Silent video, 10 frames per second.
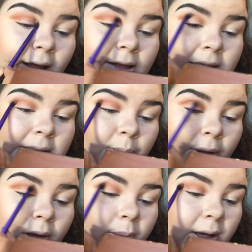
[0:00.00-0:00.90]
and this
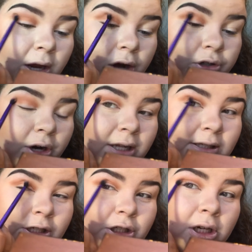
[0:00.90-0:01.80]
will be your
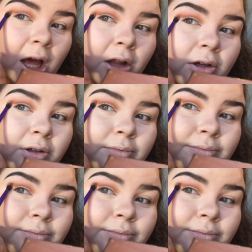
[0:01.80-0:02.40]
transition color.